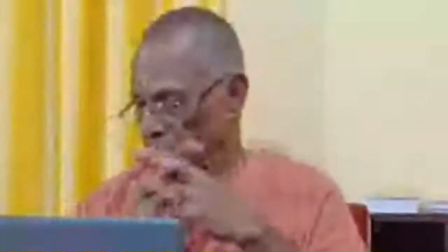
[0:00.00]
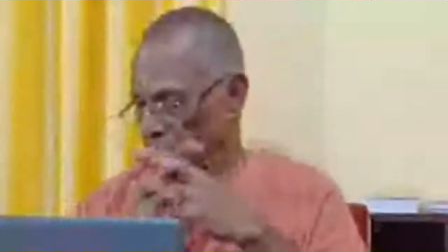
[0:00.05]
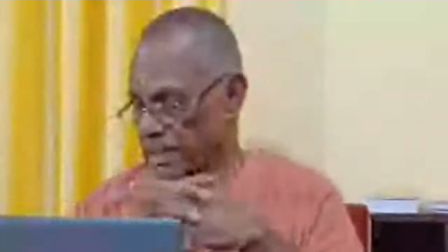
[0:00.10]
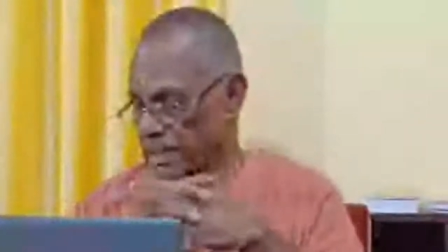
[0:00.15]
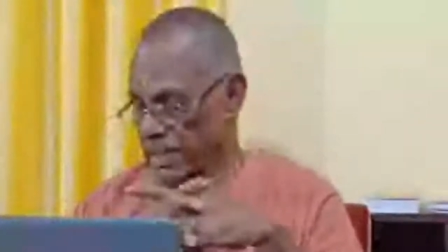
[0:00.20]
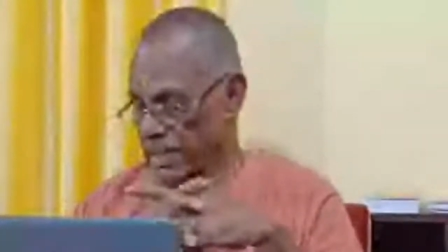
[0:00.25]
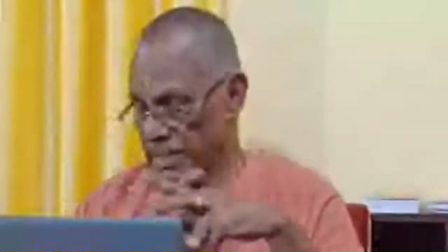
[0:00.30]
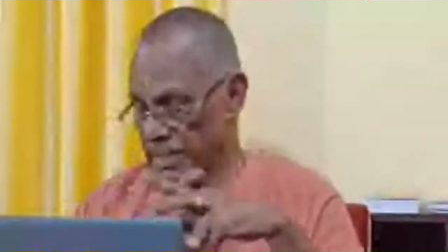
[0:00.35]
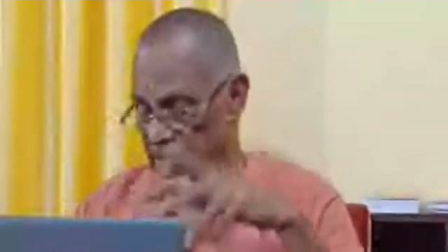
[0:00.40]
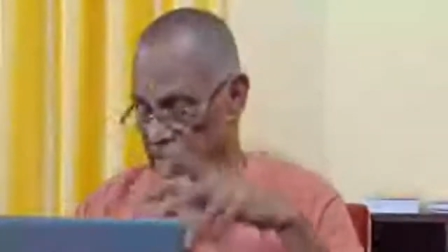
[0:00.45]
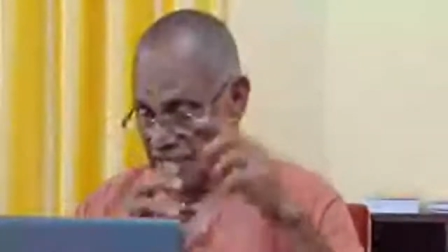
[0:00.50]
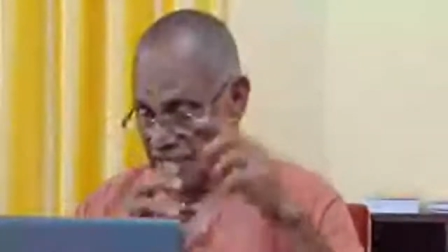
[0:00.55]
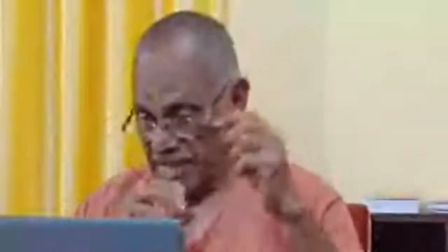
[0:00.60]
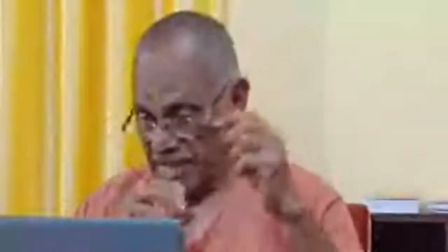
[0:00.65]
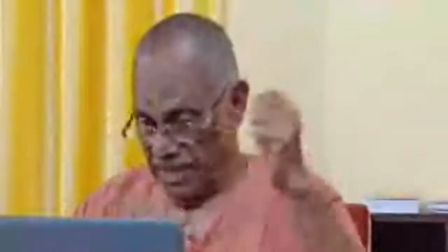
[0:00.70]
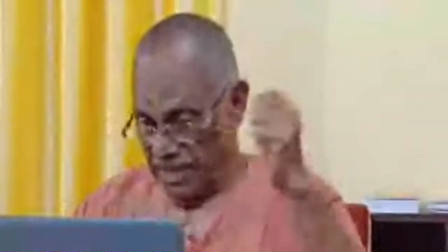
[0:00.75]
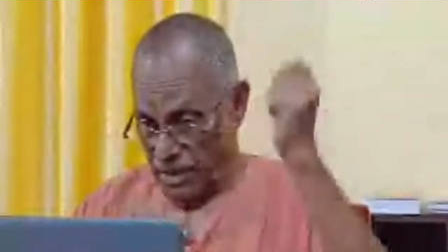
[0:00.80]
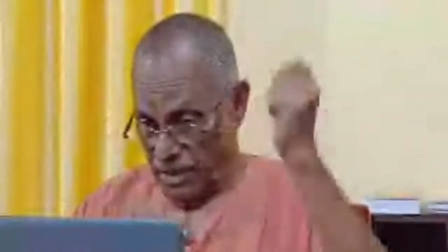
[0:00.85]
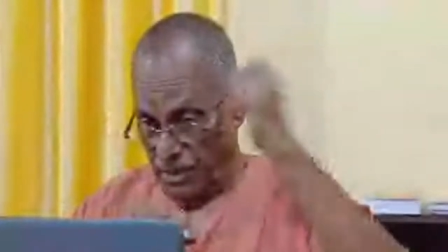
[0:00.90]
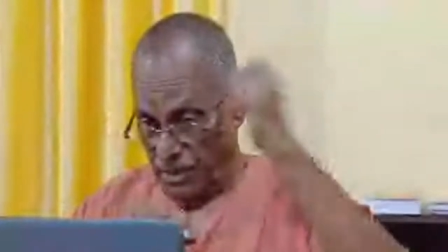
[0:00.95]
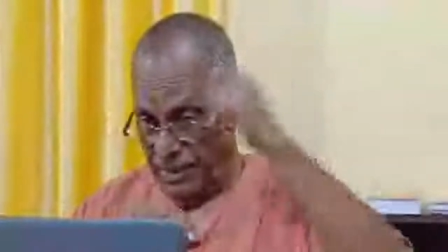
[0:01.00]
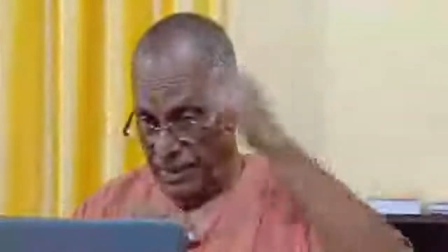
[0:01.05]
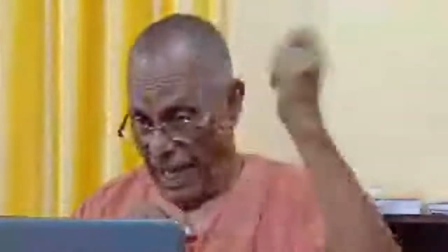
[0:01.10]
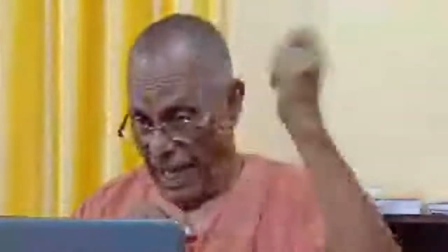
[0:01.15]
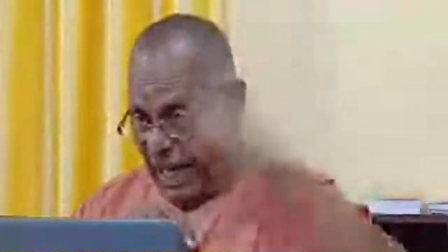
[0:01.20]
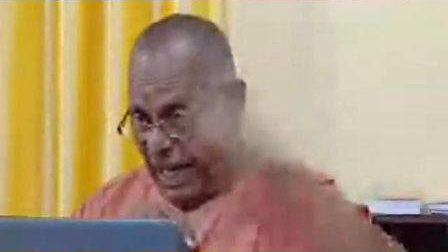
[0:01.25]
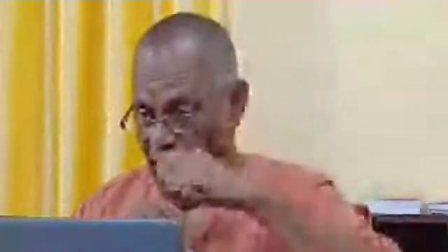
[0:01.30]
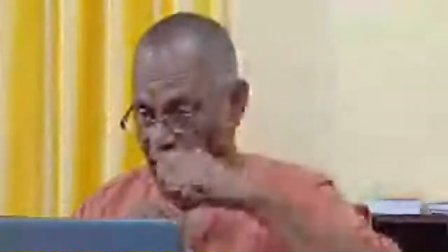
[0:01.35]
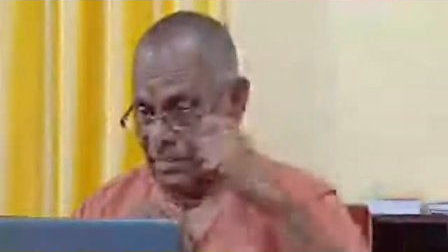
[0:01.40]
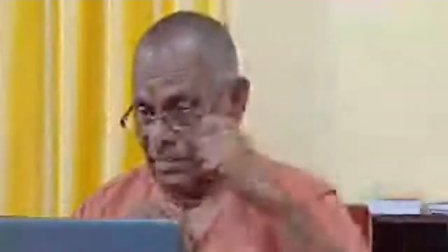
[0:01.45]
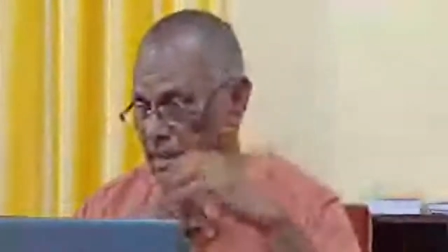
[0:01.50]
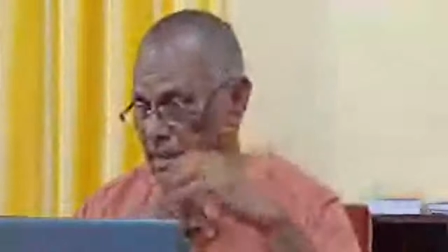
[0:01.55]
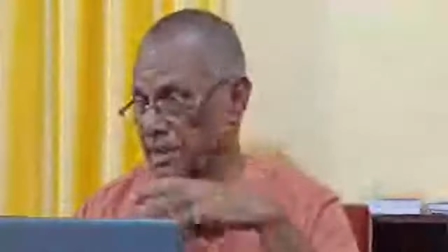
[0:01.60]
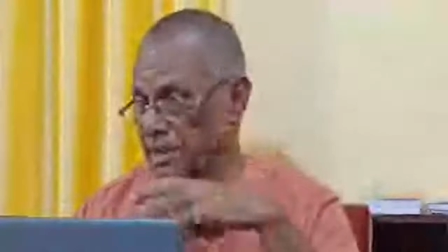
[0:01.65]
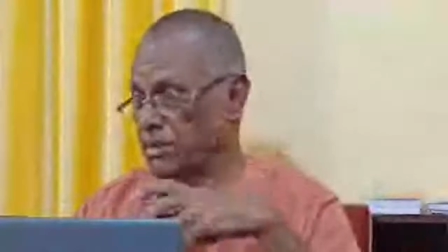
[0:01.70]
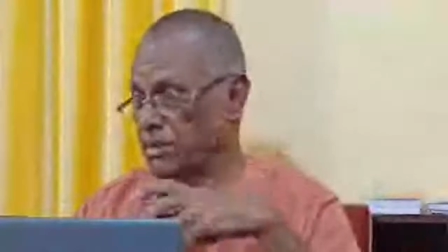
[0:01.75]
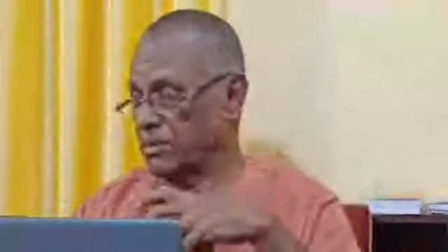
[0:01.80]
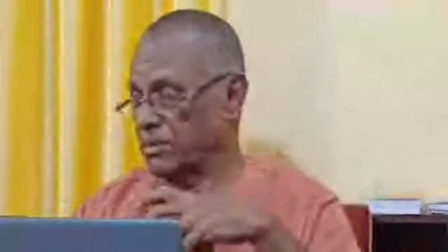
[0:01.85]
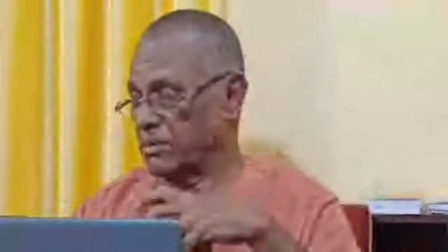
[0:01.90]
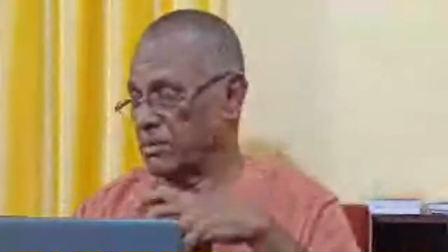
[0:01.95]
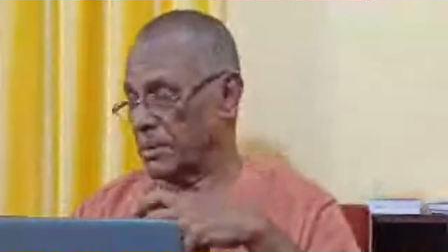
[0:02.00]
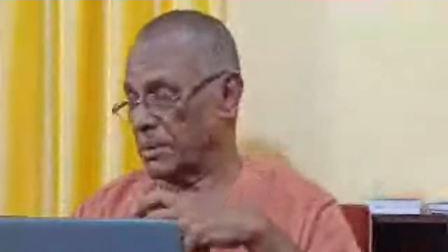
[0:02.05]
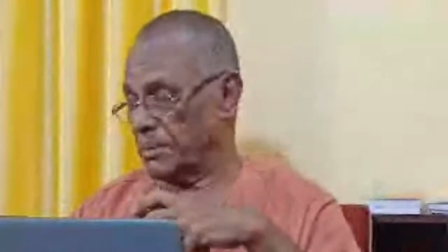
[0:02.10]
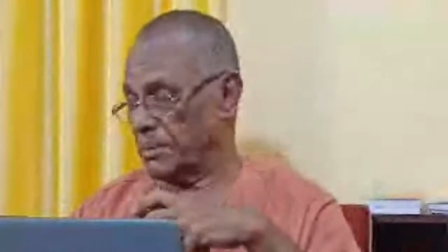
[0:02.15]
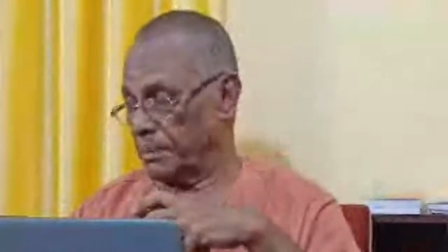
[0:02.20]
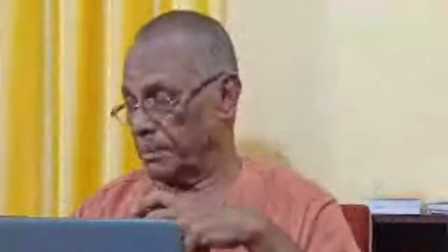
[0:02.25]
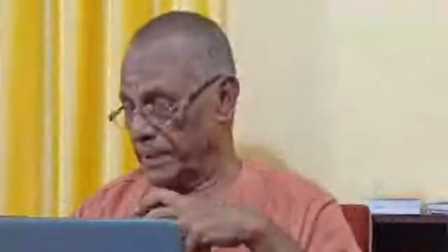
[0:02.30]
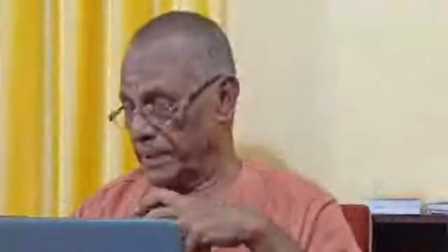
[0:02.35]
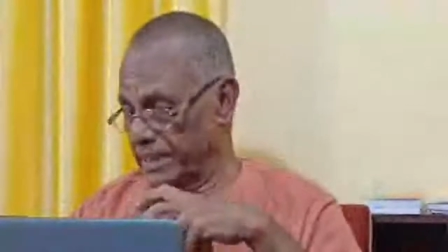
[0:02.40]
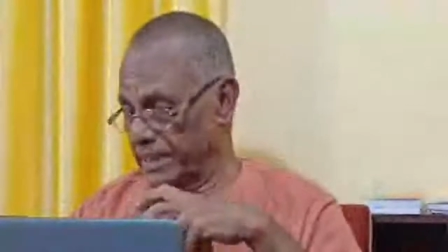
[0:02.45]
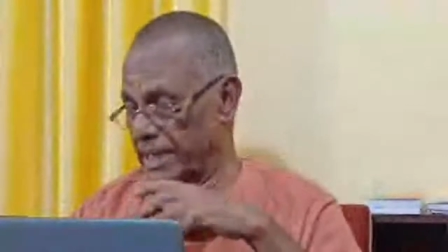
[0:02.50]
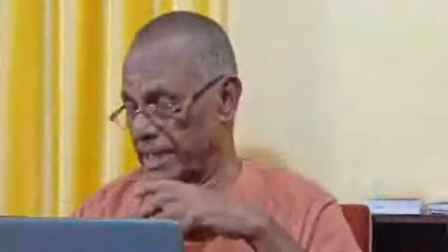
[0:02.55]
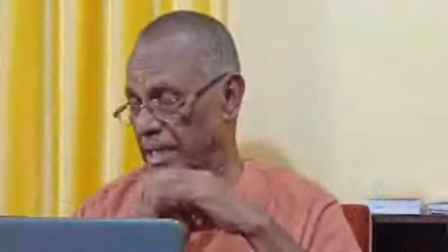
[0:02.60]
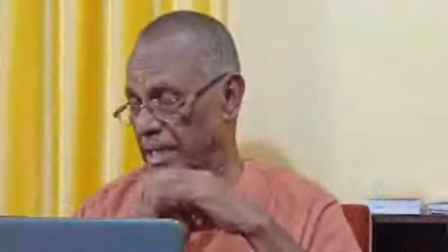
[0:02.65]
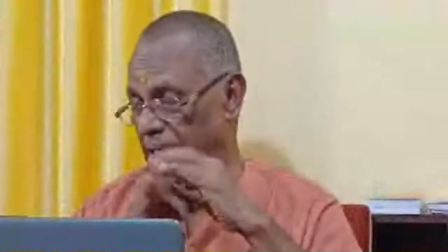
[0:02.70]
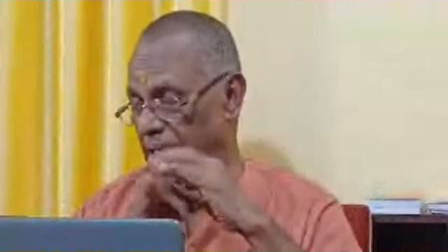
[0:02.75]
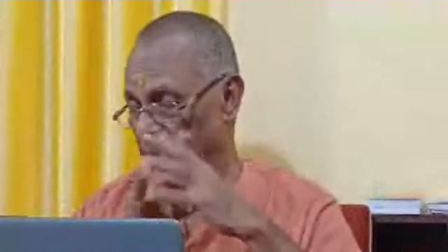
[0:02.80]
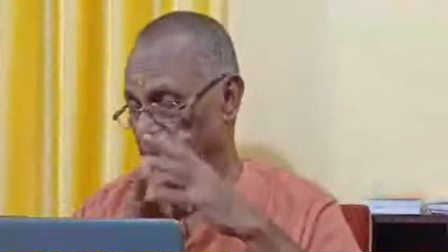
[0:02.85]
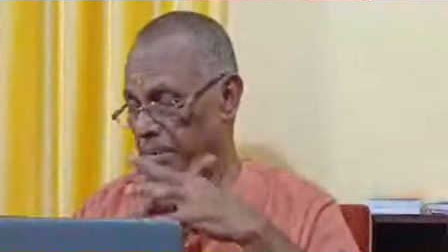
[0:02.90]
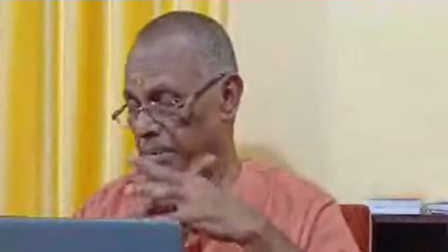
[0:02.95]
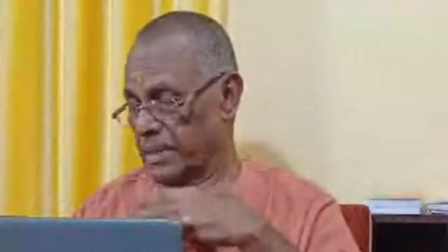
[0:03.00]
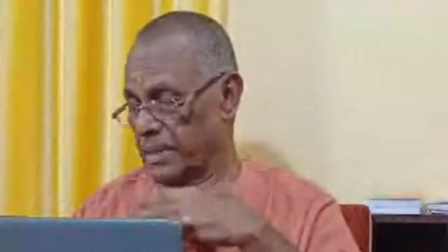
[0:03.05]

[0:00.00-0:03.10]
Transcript: Certain things have to be hammered, repeatedly hammered.